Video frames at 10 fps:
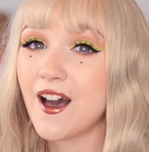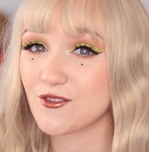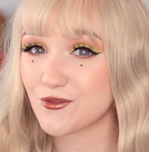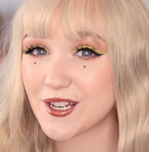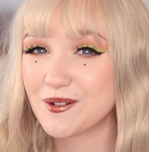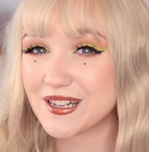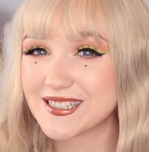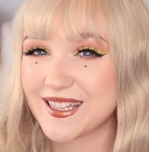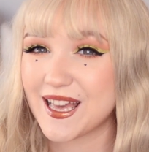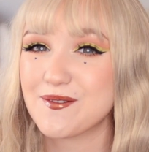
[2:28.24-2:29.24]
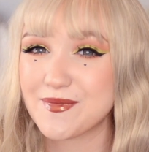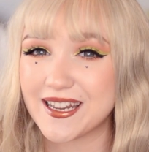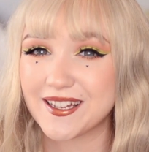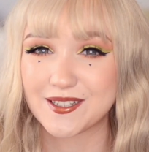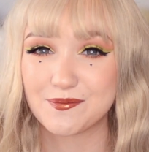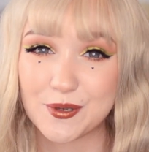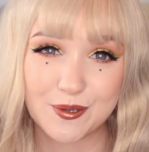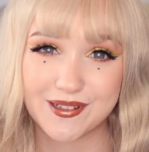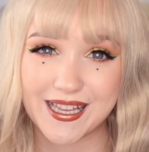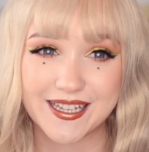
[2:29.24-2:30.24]
I really want to see how many I can put
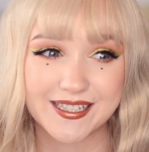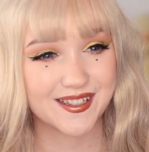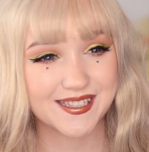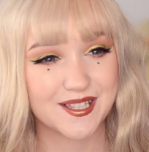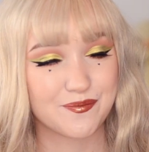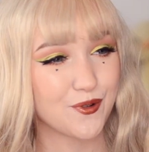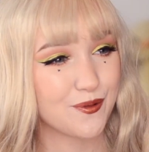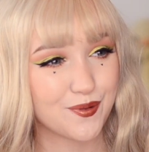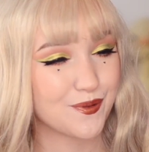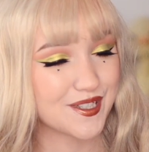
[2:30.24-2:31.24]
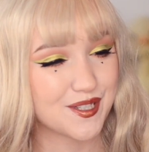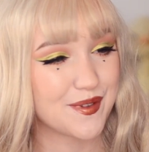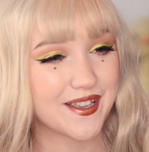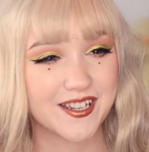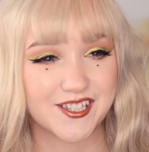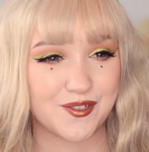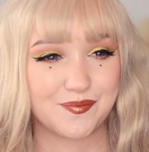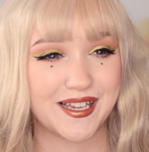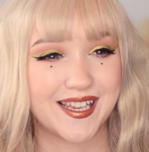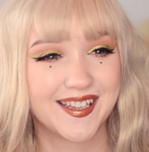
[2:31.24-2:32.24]
on my head. This is more important to me than it
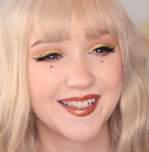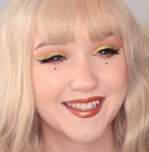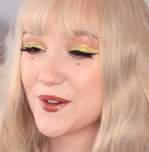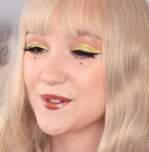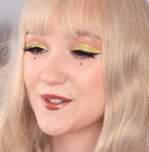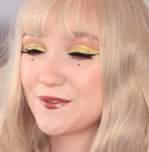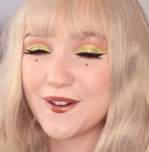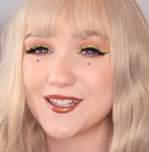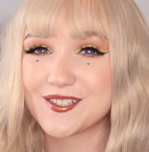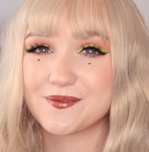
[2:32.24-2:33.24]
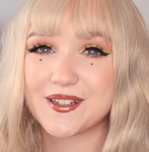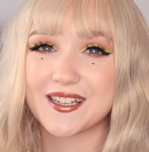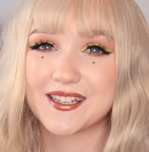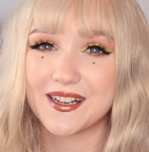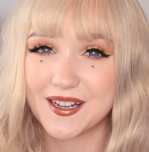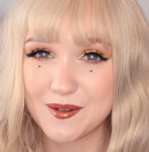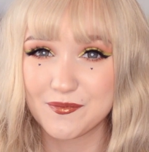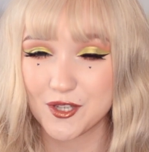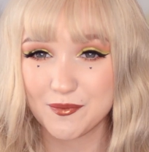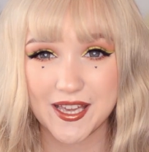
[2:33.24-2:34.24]
should be. So the first wig,
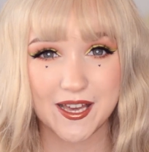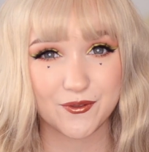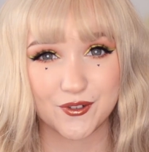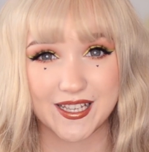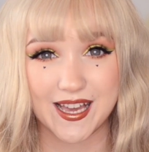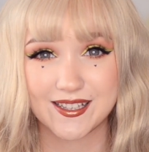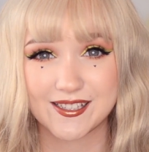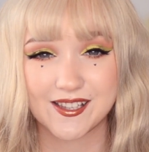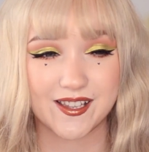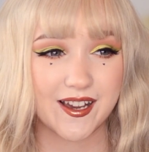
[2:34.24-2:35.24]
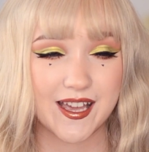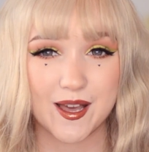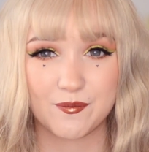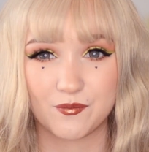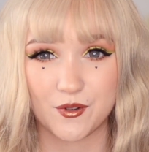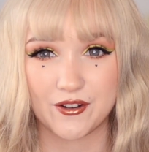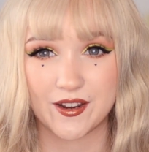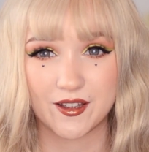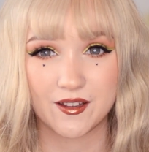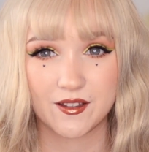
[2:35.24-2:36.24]
you may have already guessed that I am
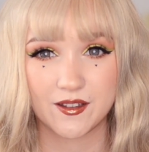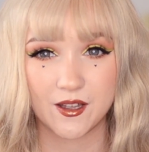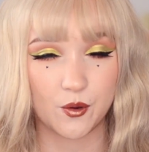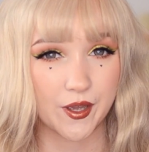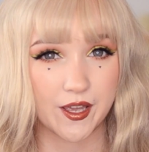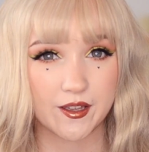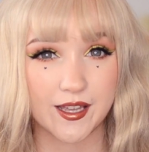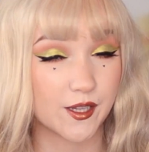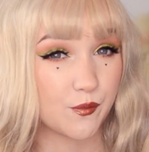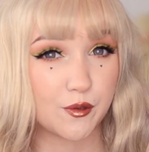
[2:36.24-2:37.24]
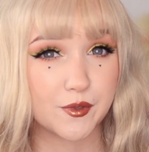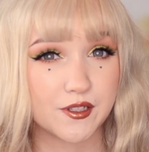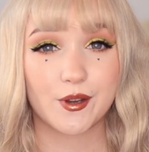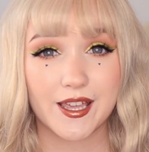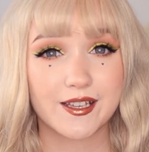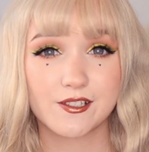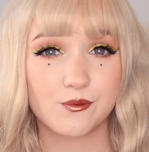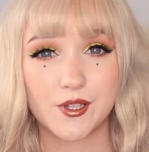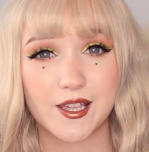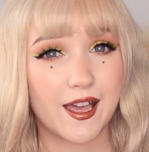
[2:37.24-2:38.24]
wearing a wig at the moment. I guess
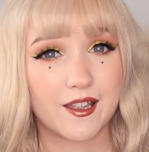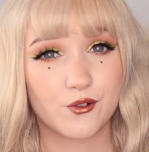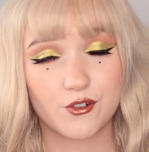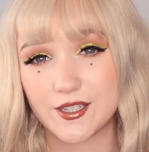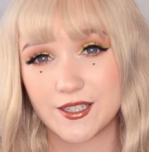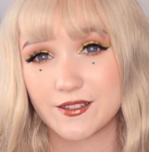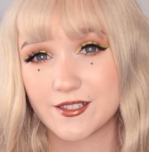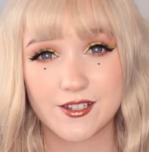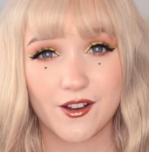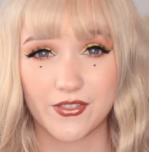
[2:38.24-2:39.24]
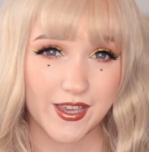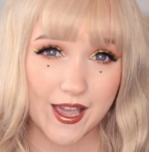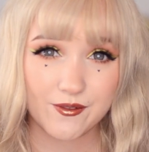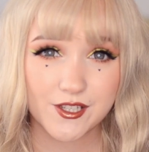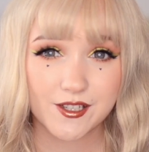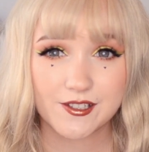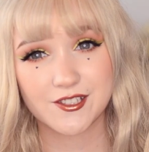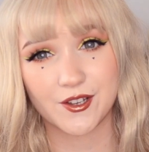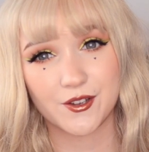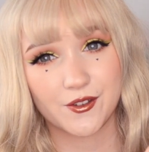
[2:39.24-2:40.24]
we can already start the counter,
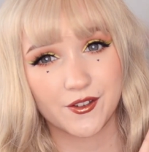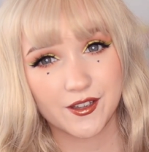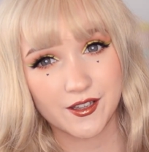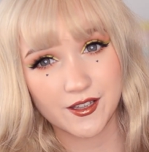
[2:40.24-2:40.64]
so